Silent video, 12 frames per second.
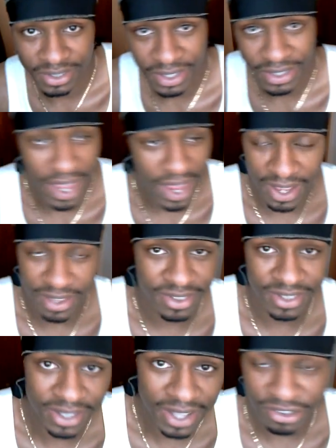
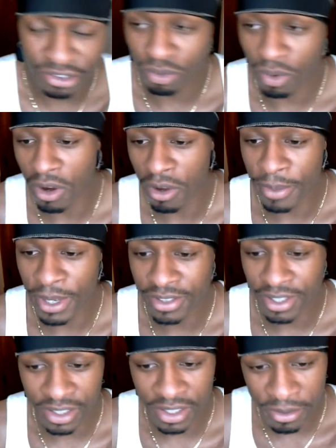enhanced in that swirl.
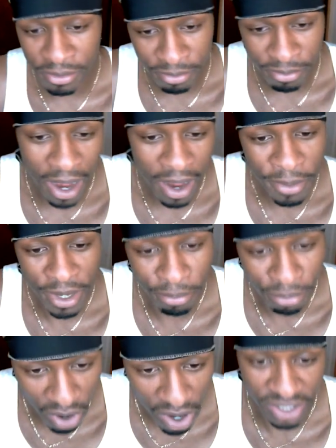Basically, me
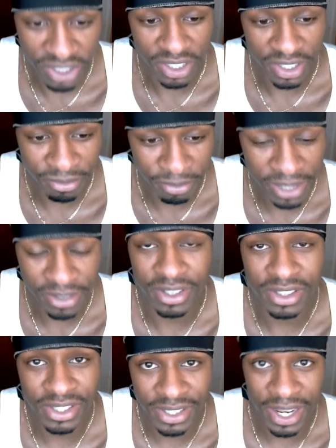brushing
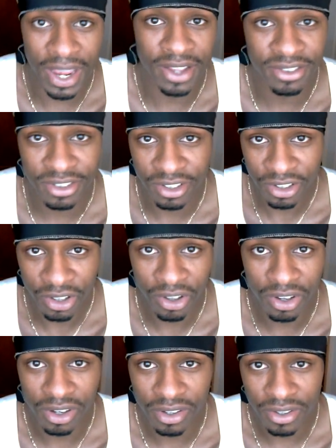basically enhanced the look.